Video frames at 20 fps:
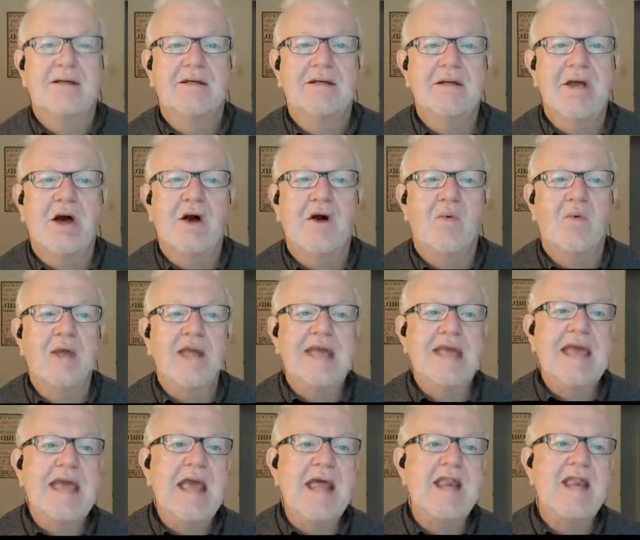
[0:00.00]
y'all, we
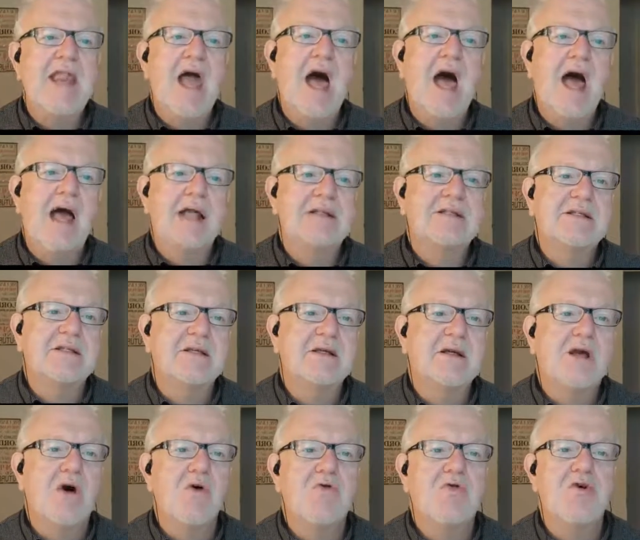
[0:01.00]
cannot
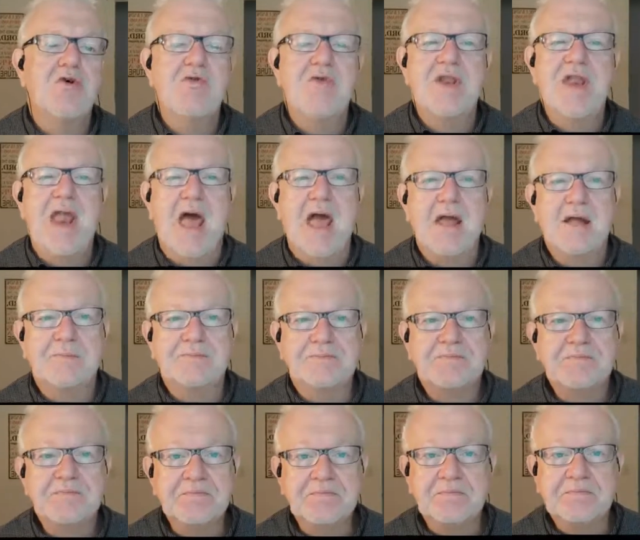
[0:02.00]
go through the day
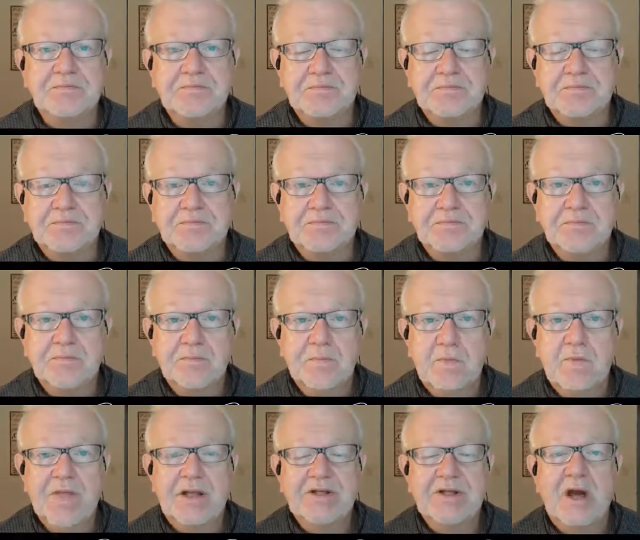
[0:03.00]

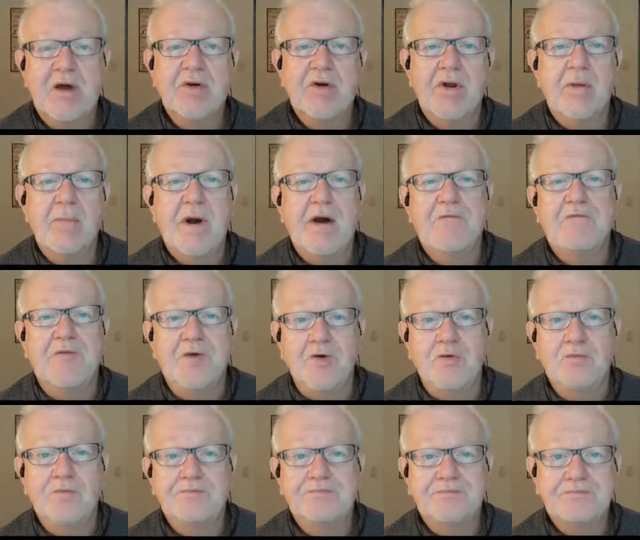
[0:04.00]
without talking about
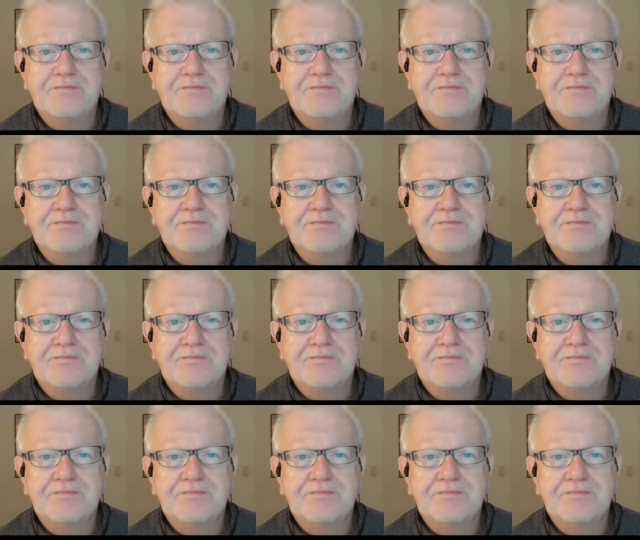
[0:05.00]
food.